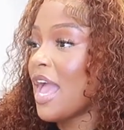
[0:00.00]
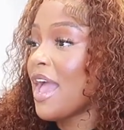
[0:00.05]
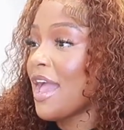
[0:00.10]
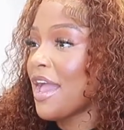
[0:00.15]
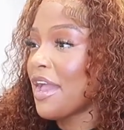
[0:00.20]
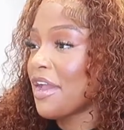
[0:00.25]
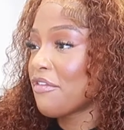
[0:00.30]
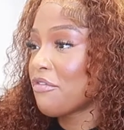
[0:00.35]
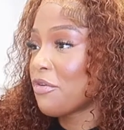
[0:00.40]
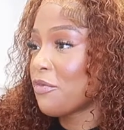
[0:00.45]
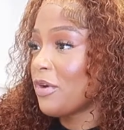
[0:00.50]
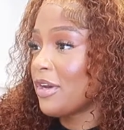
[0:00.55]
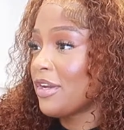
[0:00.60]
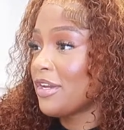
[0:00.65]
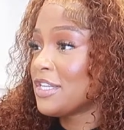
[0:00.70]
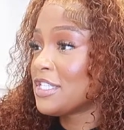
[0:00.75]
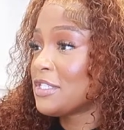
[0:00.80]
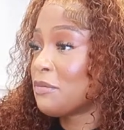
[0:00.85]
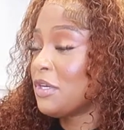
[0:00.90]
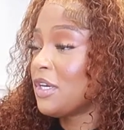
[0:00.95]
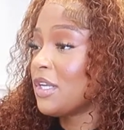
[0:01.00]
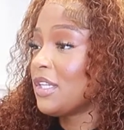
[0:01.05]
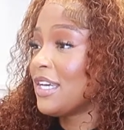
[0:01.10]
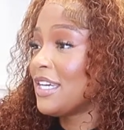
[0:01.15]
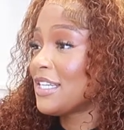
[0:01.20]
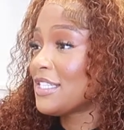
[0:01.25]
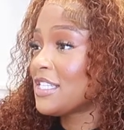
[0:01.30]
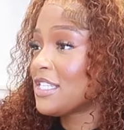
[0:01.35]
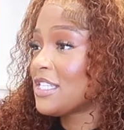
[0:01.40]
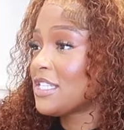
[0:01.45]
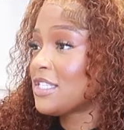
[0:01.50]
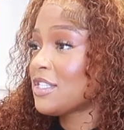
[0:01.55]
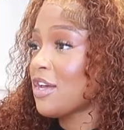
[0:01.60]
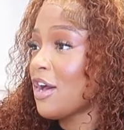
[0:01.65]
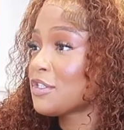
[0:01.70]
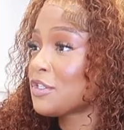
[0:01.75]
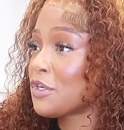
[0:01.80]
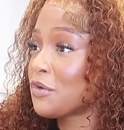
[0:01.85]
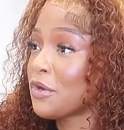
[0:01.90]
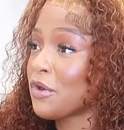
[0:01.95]
Hey everyone, it's me Alexis,
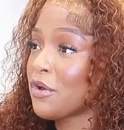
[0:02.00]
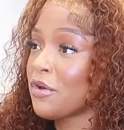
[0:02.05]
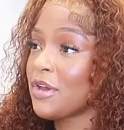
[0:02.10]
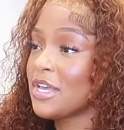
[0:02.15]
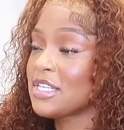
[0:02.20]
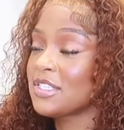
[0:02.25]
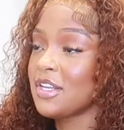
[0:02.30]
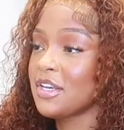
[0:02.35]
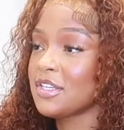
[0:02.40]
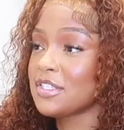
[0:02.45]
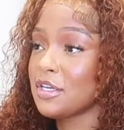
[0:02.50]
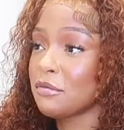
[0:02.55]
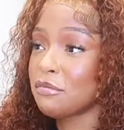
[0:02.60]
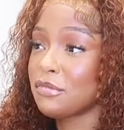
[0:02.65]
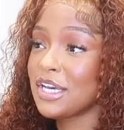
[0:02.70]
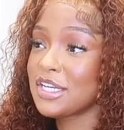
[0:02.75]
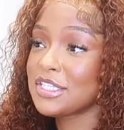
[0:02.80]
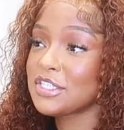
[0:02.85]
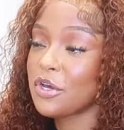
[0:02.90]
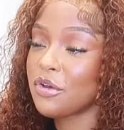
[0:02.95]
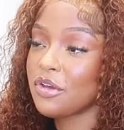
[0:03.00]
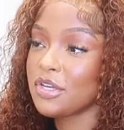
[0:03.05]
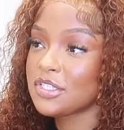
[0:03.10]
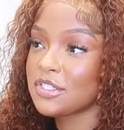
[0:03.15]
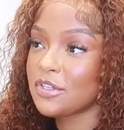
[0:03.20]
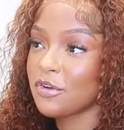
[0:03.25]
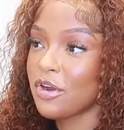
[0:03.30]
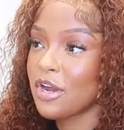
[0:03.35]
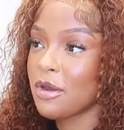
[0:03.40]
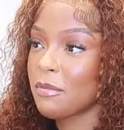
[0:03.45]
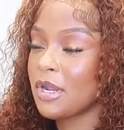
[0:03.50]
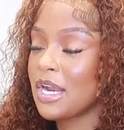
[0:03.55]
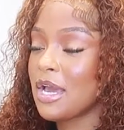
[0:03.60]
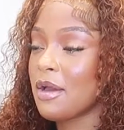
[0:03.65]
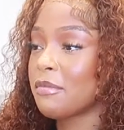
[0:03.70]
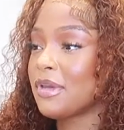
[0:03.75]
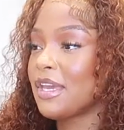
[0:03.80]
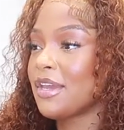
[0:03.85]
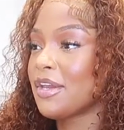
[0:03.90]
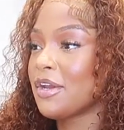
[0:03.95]
also known as Lex Up Next on Instagram, and
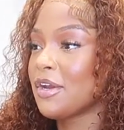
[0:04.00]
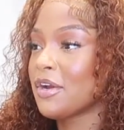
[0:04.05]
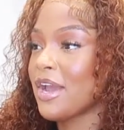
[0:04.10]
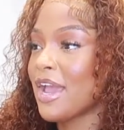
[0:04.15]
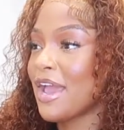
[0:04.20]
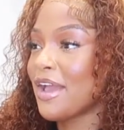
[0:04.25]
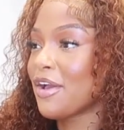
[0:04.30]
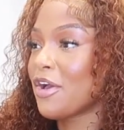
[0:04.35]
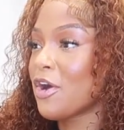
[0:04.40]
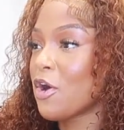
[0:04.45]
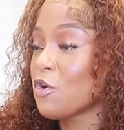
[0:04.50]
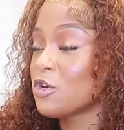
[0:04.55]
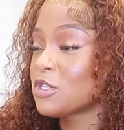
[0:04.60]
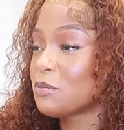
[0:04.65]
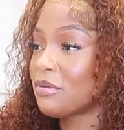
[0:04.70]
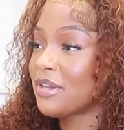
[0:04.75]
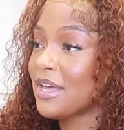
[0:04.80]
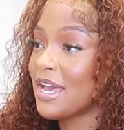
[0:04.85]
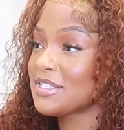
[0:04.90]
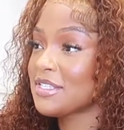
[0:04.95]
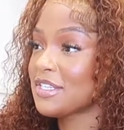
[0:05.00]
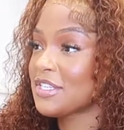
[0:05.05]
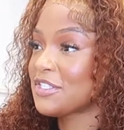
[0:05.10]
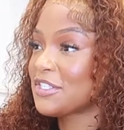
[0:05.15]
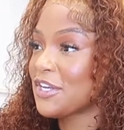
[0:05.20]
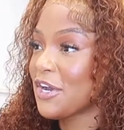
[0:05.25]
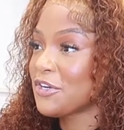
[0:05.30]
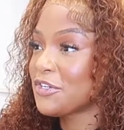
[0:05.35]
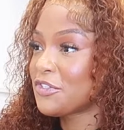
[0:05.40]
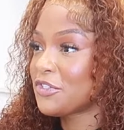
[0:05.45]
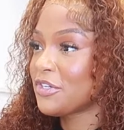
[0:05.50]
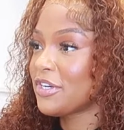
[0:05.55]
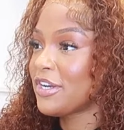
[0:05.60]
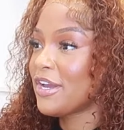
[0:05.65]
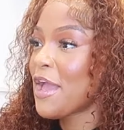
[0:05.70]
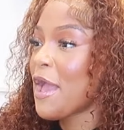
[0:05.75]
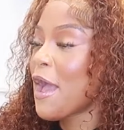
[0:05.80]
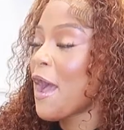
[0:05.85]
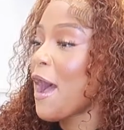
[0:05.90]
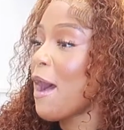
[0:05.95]
I'm here at Goals Plastic
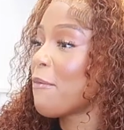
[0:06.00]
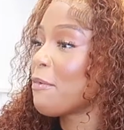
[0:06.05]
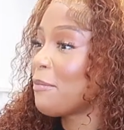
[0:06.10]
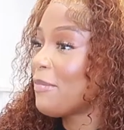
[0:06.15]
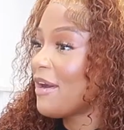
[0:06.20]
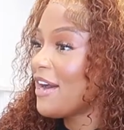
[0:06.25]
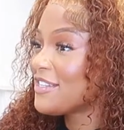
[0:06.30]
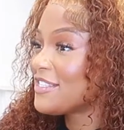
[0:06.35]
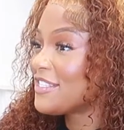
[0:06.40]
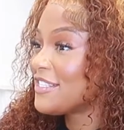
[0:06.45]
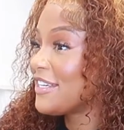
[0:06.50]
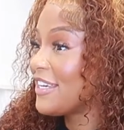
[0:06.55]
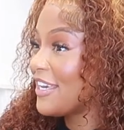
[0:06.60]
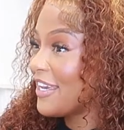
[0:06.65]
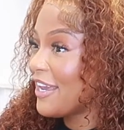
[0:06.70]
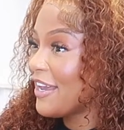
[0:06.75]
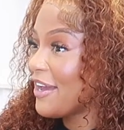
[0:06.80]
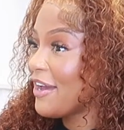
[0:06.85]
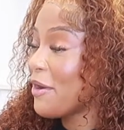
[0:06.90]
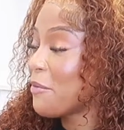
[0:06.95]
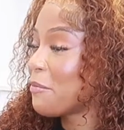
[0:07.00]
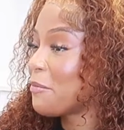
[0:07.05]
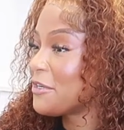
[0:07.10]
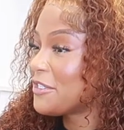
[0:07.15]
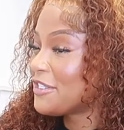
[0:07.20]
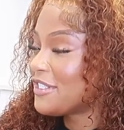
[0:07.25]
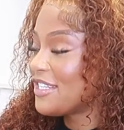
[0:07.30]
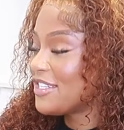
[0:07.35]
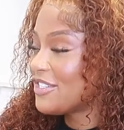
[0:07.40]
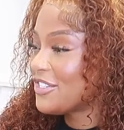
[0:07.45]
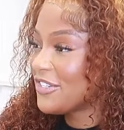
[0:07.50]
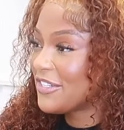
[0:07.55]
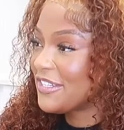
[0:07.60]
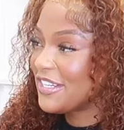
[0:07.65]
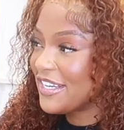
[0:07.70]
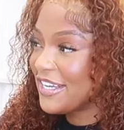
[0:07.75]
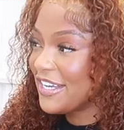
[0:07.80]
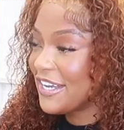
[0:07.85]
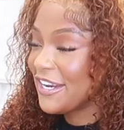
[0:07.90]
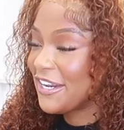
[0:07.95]
Surgery. I'm about to get a procedure
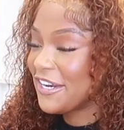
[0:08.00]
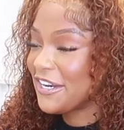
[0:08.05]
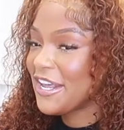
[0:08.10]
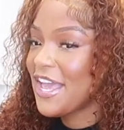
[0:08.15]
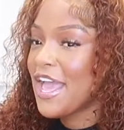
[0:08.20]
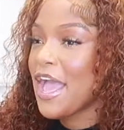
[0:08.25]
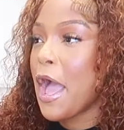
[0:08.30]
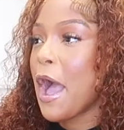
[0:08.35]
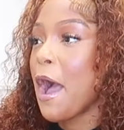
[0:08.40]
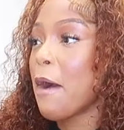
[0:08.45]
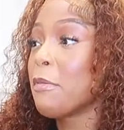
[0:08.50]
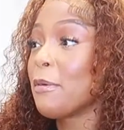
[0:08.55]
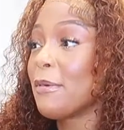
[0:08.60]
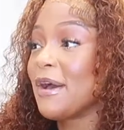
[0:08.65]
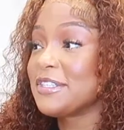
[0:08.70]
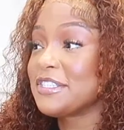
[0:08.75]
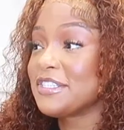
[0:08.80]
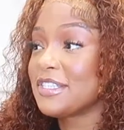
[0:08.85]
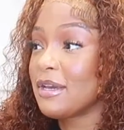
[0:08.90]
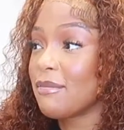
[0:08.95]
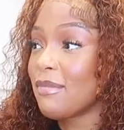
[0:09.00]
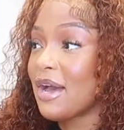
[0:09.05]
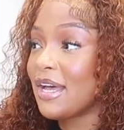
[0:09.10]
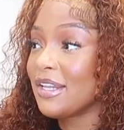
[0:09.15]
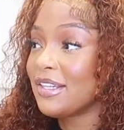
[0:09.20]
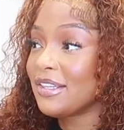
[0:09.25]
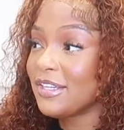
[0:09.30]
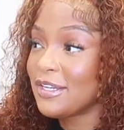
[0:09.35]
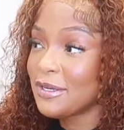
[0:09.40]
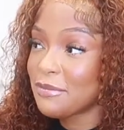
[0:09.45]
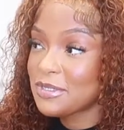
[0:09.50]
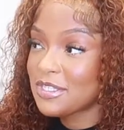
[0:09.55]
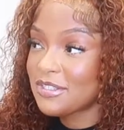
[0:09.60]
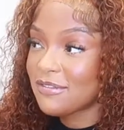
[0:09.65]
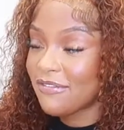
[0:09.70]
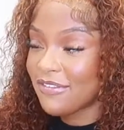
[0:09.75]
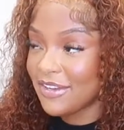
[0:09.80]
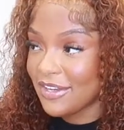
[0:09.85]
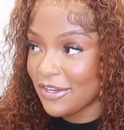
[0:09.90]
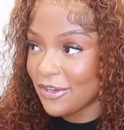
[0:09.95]
done. I'm about to get my lips
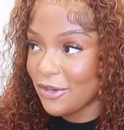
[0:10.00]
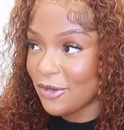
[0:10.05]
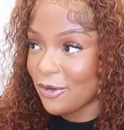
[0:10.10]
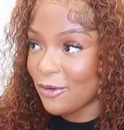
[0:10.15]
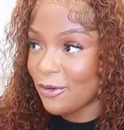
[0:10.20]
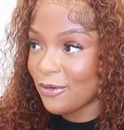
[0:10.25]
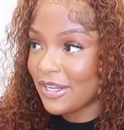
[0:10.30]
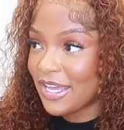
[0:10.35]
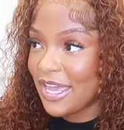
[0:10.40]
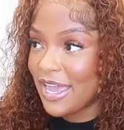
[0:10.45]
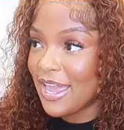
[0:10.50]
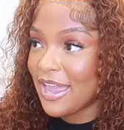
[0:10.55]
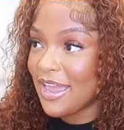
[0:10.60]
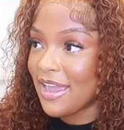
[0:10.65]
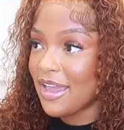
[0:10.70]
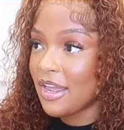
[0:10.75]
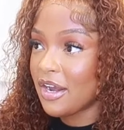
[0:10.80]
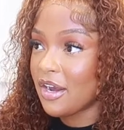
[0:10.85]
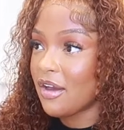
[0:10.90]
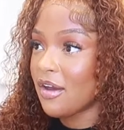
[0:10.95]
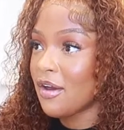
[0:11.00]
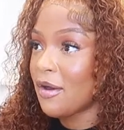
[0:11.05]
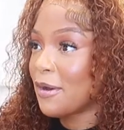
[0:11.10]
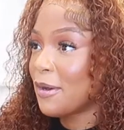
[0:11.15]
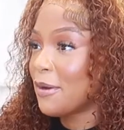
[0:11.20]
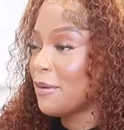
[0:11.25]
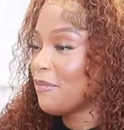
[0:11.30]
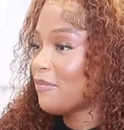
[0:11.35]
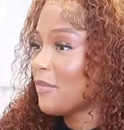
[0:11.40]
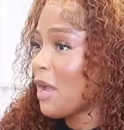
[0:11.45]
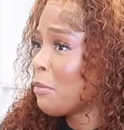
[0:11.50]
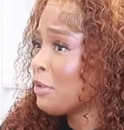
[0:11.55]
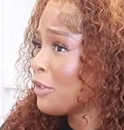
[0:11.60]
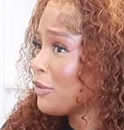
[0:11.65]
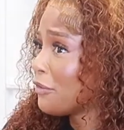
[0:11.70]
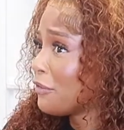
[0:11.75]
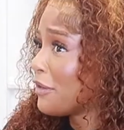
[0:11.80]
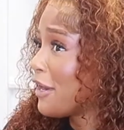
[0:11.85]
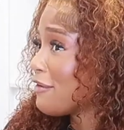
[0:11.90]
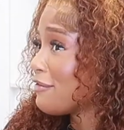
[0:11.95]
filled, and um, I'm a
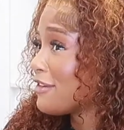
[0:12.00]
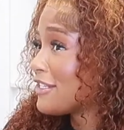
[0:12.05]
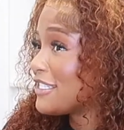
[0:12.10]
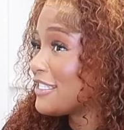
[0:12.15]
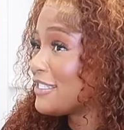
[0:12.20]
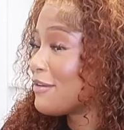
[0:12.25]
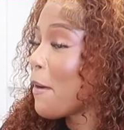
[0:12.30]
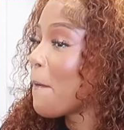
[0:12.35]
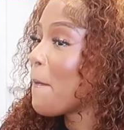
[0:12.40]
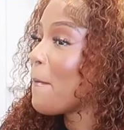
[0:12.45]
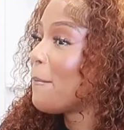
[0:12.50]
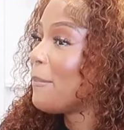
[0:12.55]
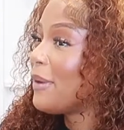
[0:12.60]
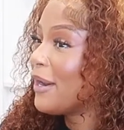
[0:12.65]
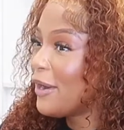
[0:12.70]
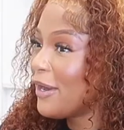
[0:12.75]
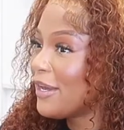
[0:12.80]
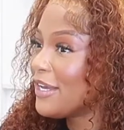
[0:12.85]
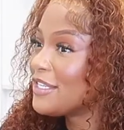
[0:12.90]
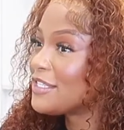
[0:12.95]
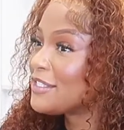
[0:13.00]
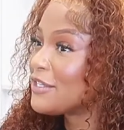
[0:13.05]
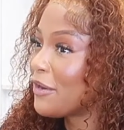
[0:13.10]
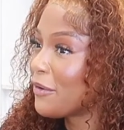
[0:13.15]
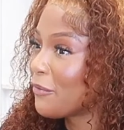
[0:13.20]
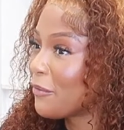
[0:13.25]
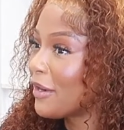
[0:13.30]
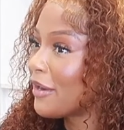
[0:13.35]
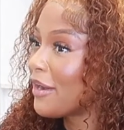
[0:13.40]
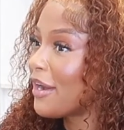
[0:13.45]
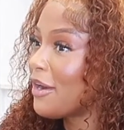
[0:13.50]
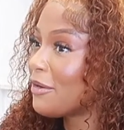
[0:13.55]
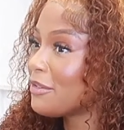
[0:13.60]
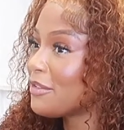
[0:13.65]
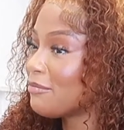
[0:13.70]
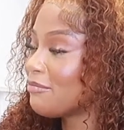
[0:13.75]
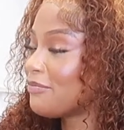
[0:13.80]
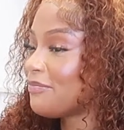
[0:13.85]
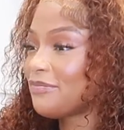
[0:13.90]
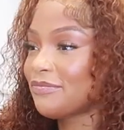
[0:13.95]
little nervous, but it's gonna work
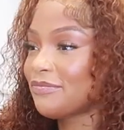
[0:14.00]
out.